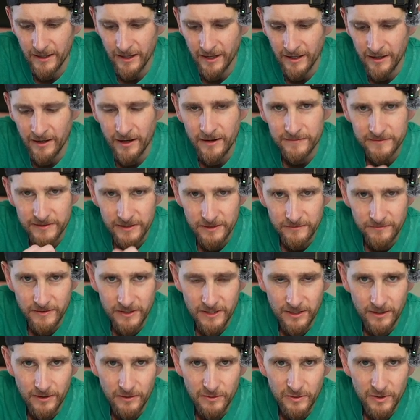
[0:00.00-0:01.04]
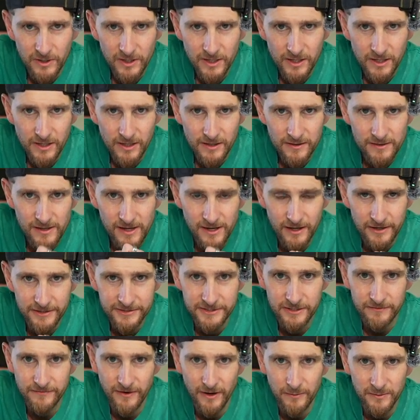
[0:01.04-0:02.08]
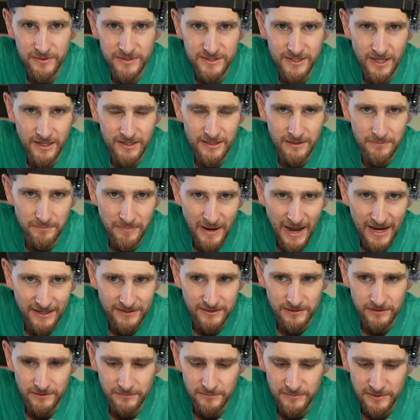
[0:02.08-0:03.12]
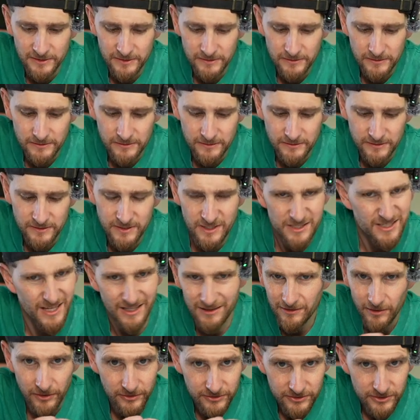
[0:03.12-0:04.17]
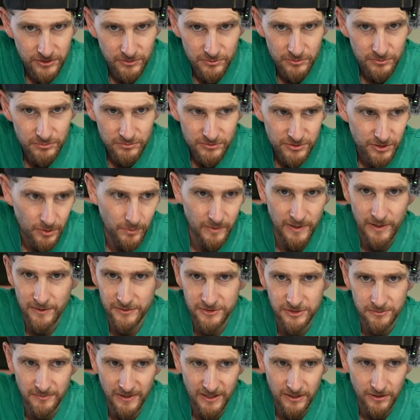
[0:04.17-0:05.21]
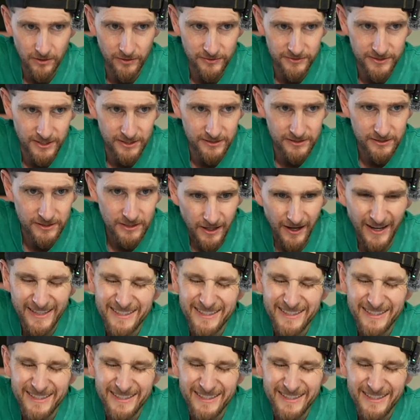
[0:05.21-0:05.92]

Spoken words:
And after the video, they asked if I would send it back to them to send on to someone else to make content.